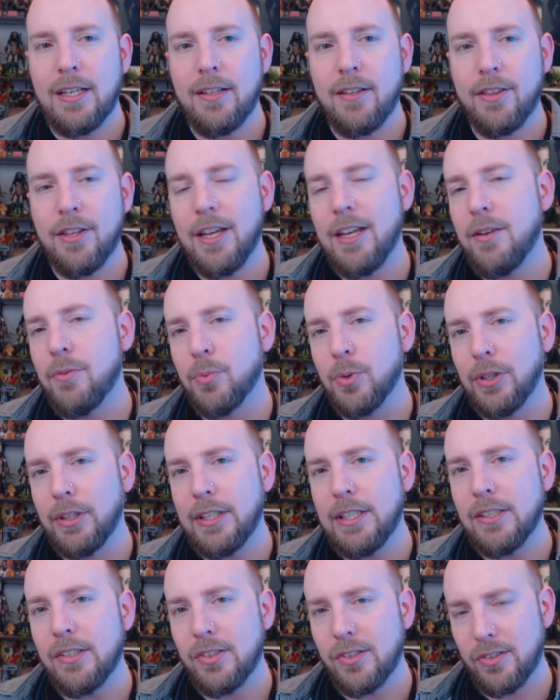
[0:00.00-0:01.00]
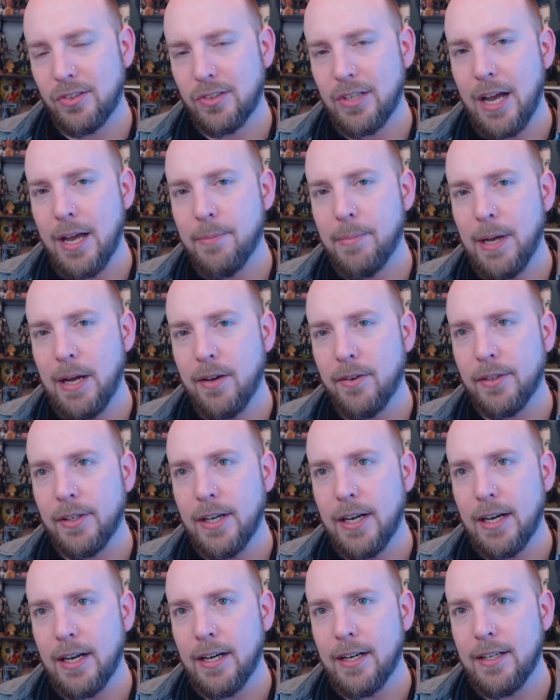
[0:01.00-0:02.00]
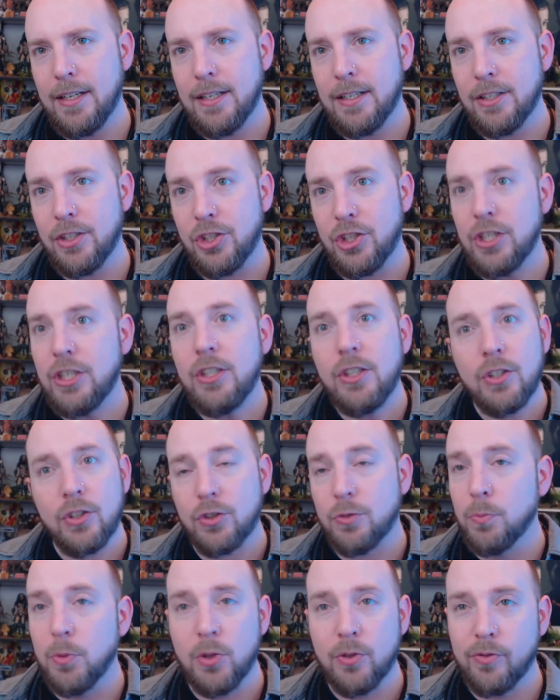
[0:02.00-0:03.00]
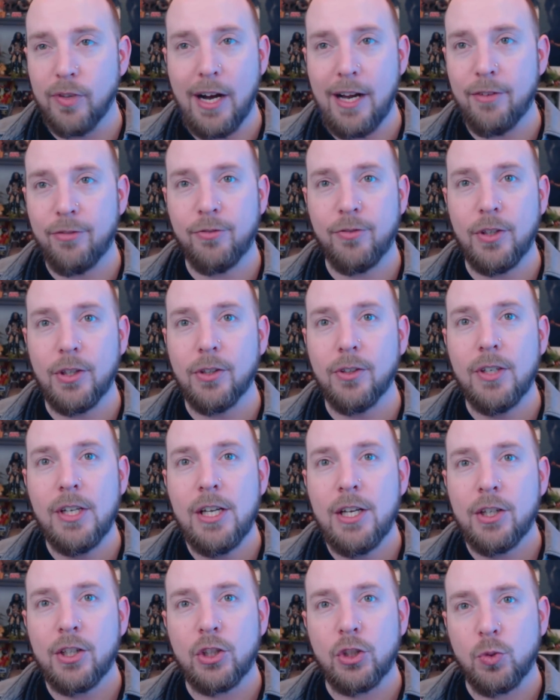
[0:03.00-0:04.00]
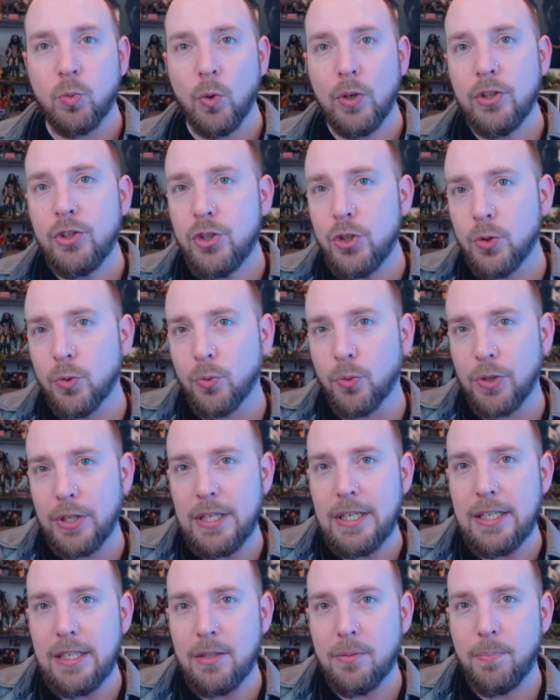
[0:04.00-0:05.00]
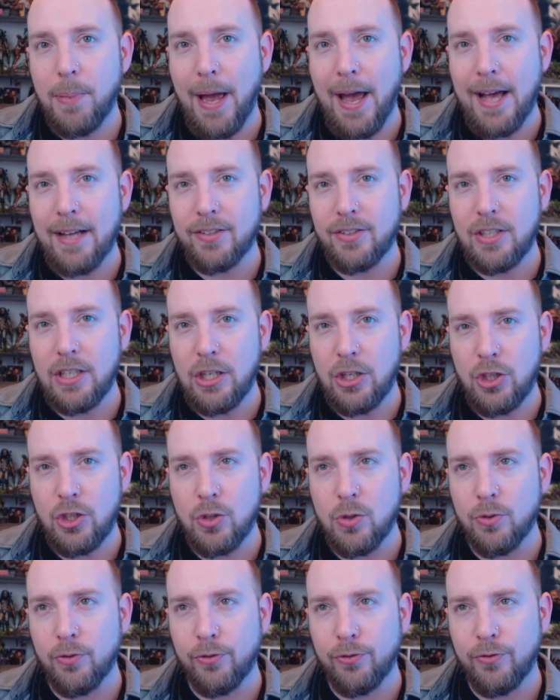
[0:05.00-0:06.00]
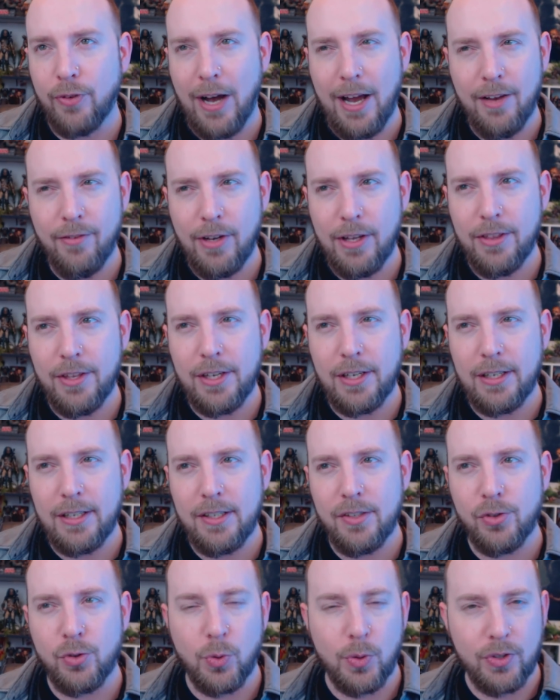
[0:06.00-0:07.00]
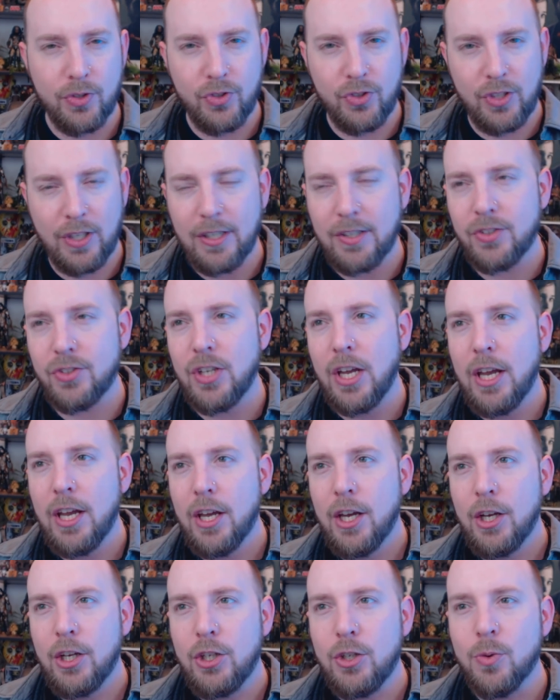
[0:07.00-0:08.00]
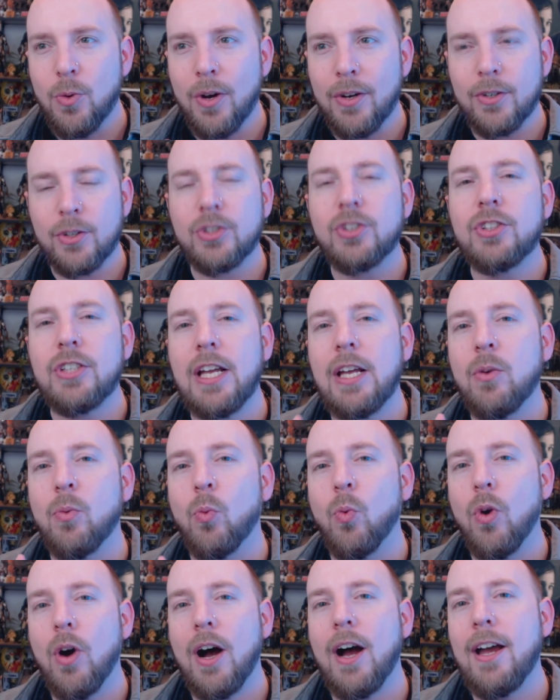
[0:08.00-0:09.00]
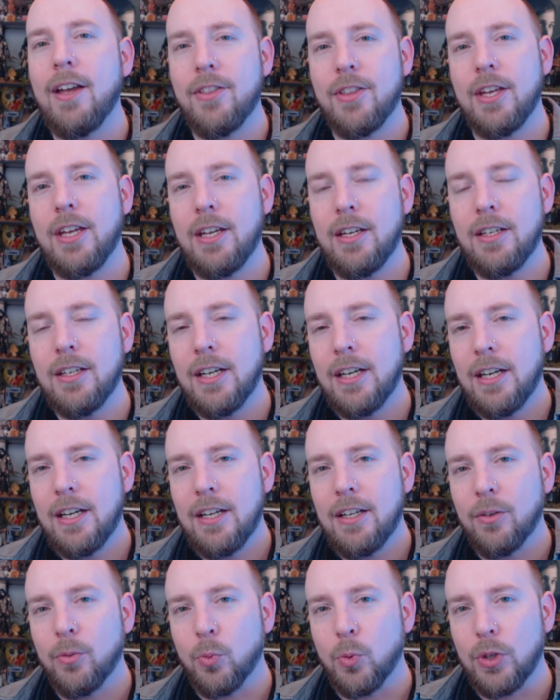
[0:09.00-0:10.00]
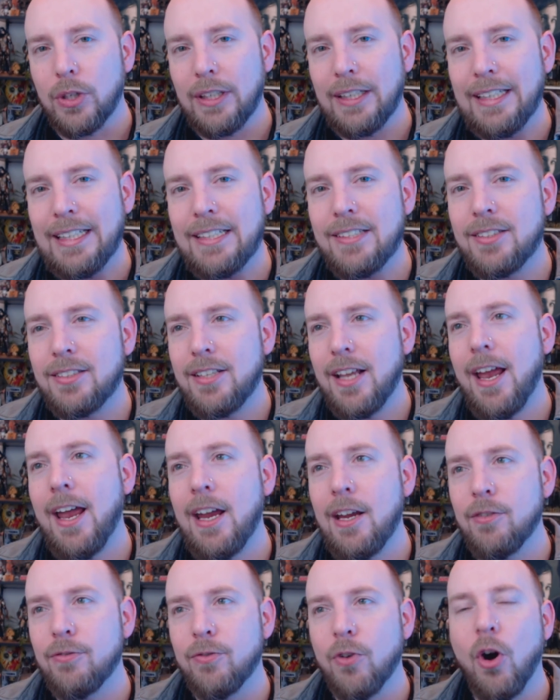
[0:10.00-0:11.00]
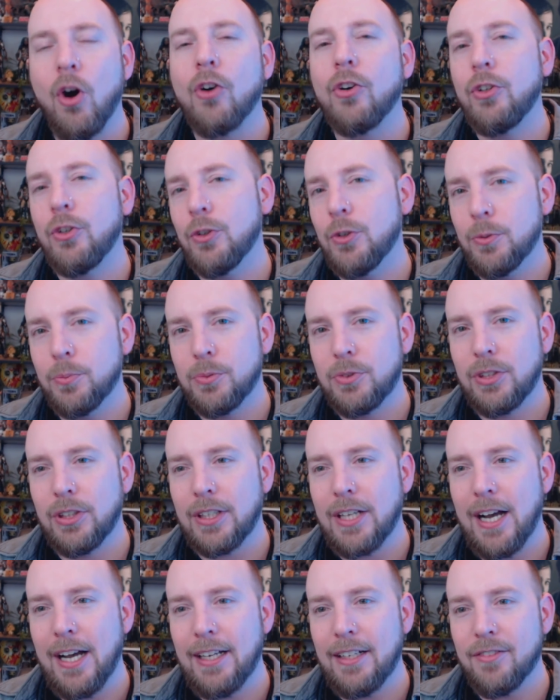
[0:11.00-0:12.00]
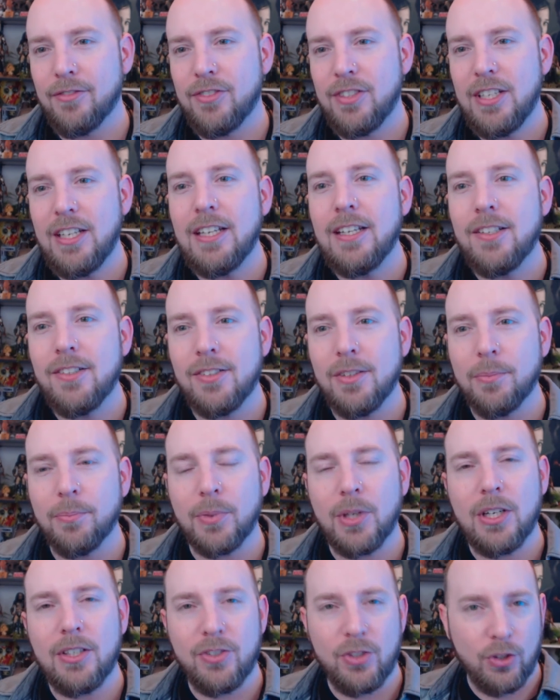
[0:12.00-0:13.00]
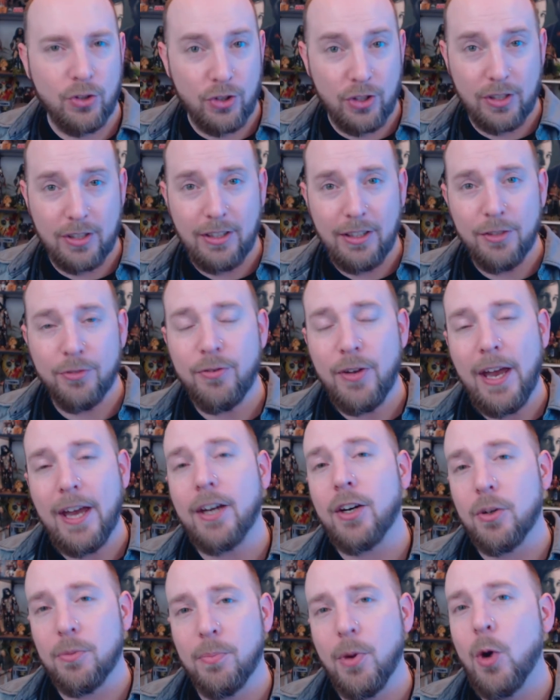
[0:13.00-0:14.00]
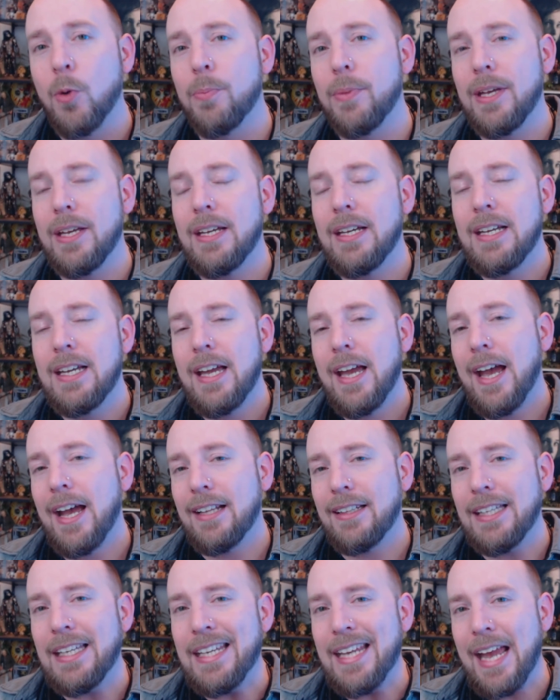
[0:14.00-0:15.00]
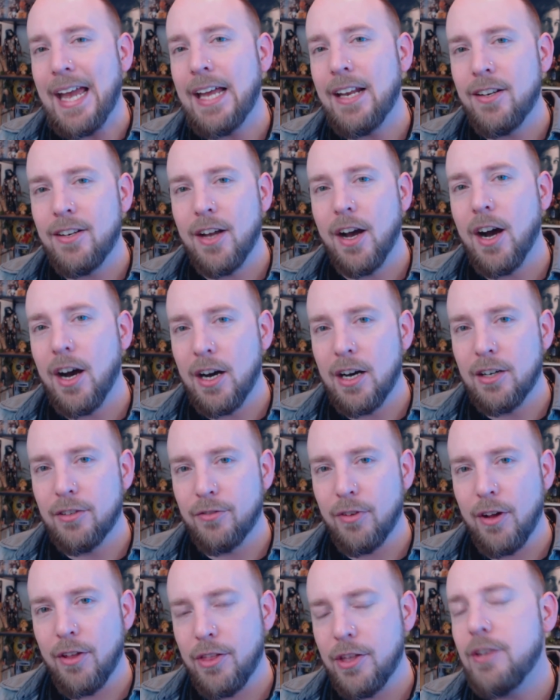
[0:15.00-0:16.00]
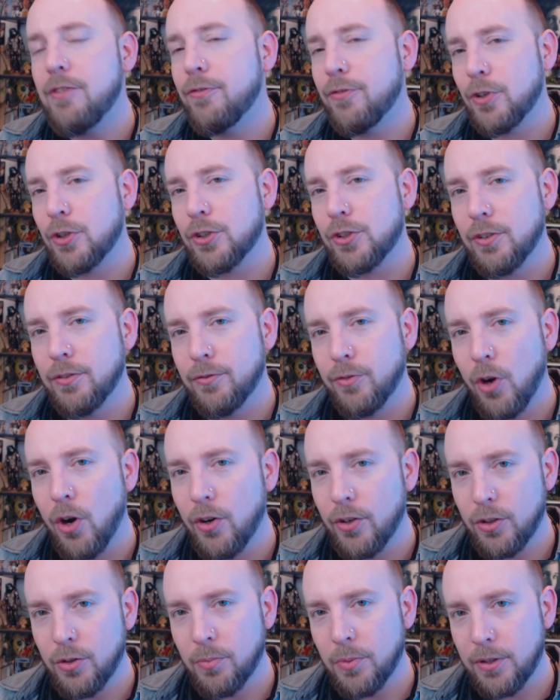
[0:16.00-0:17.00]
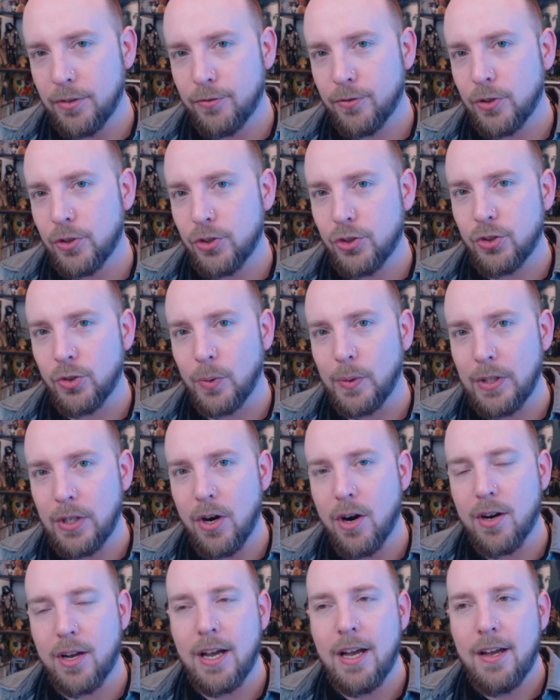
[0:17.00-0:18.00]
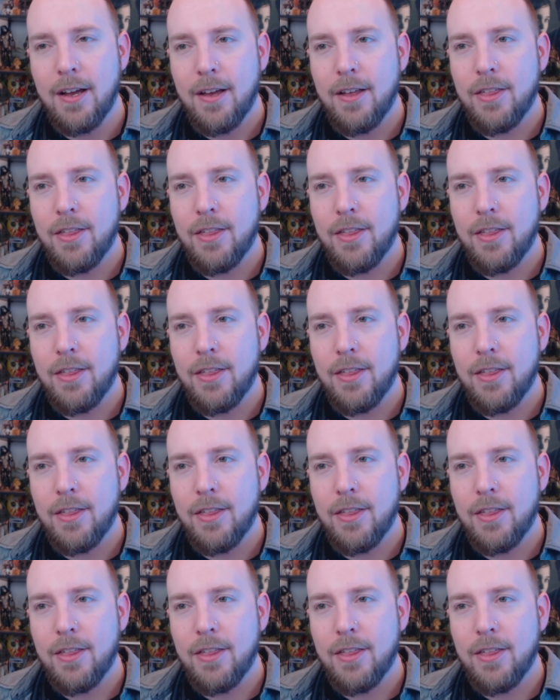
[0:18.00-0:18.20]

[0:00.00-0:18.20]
they released skybound uh, in a genius move i feel because once you read past issue five i think it is or six you understand why they released a volume to kind of tease him because there's a cliffhanger moment at the end of the first volume, the first story arc,